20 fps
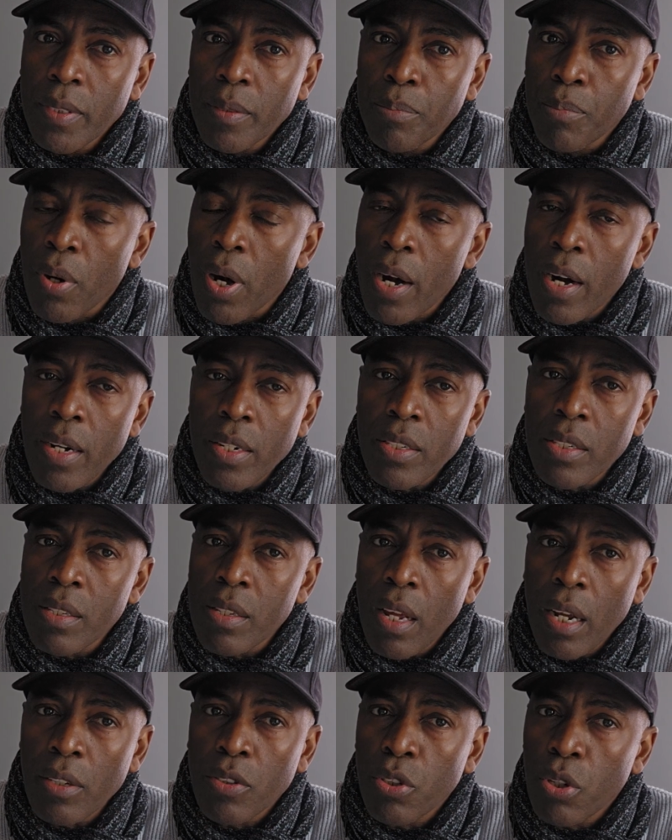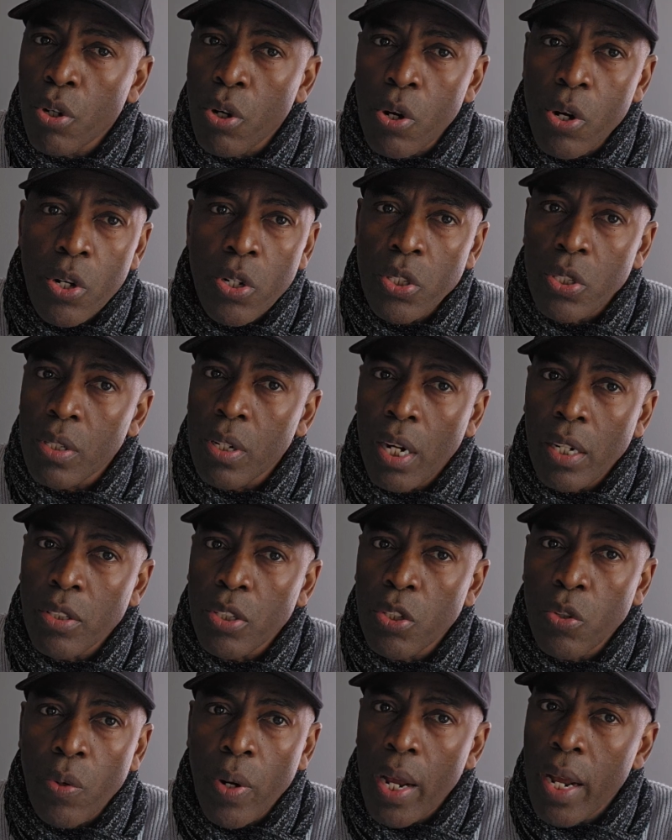Prayer not to curse God
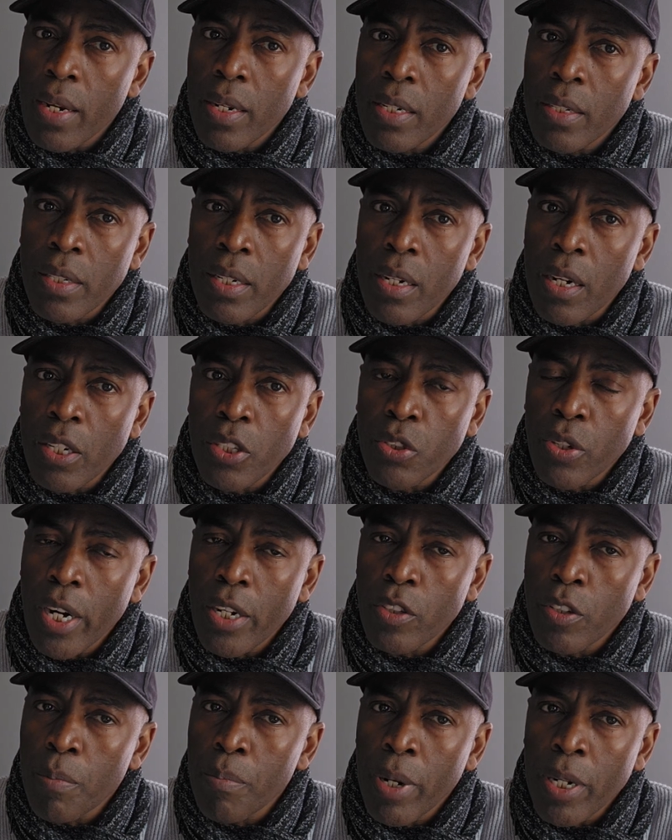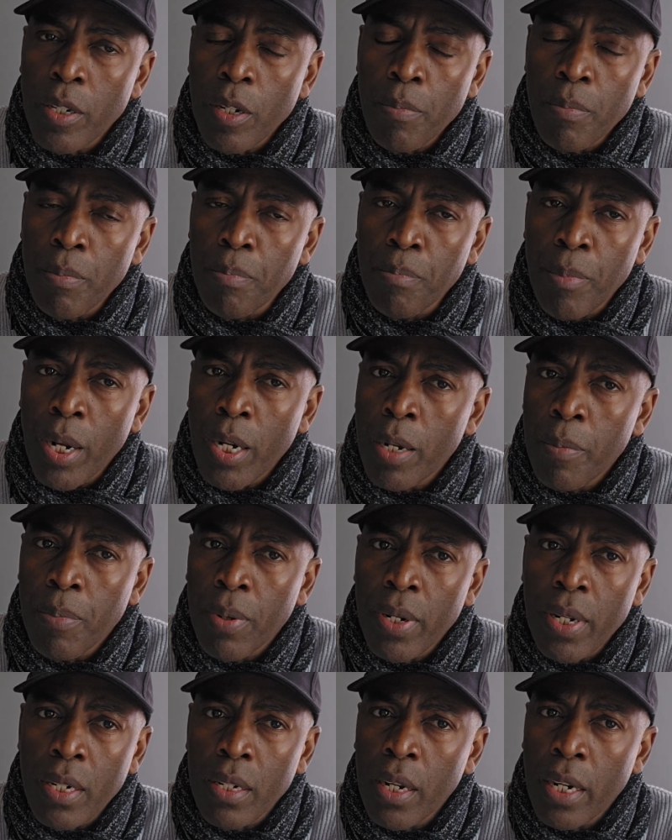to do anything or try to
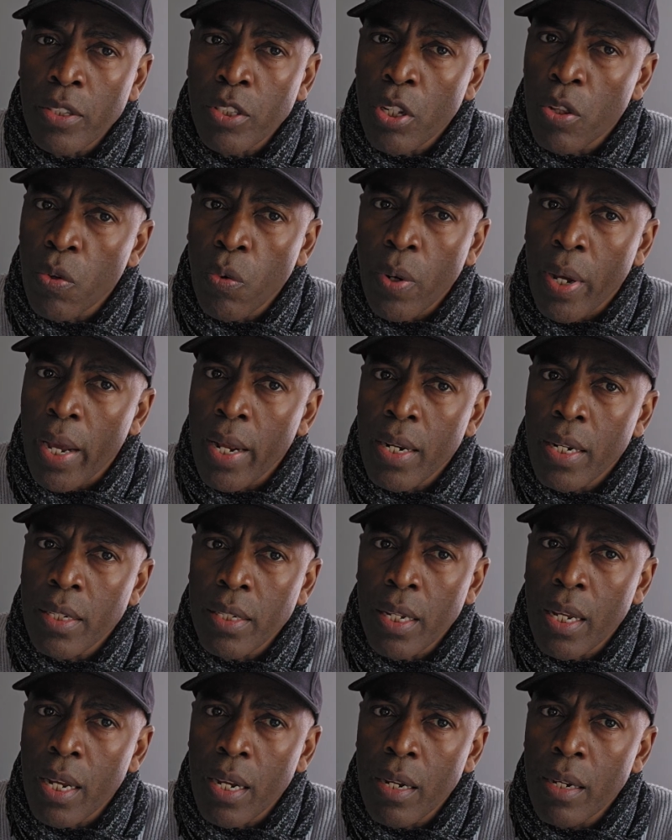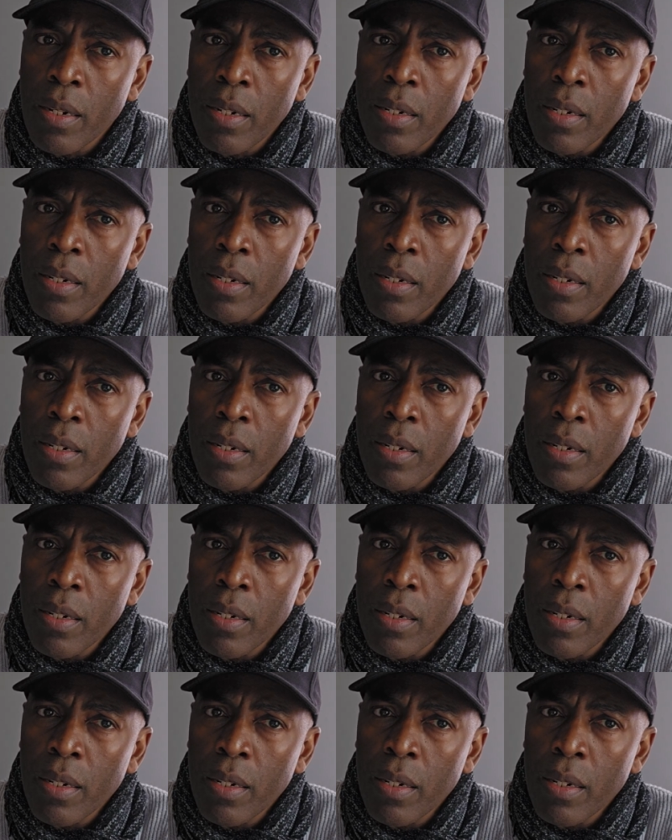manipulate God to do anything.